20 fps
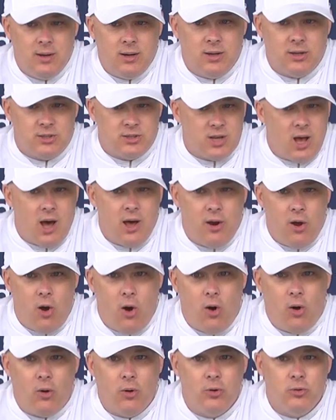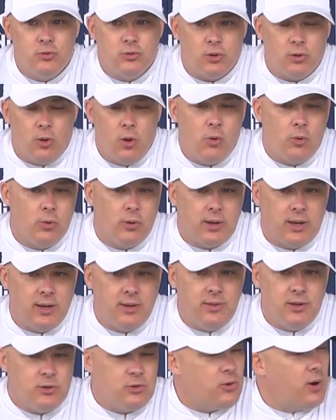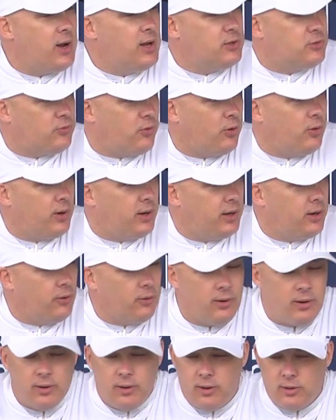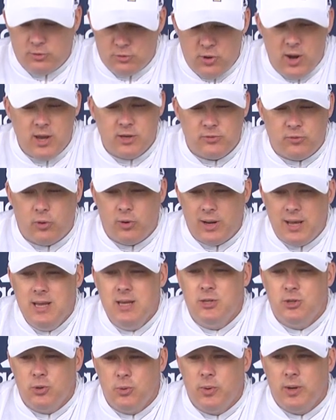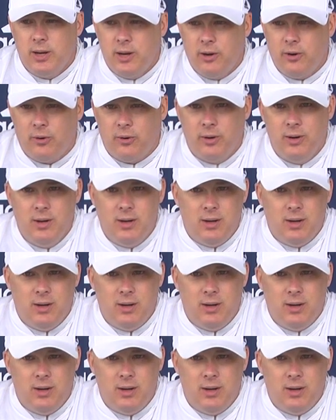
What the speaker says: Hassan Hall, who's a local kid that transferred into here,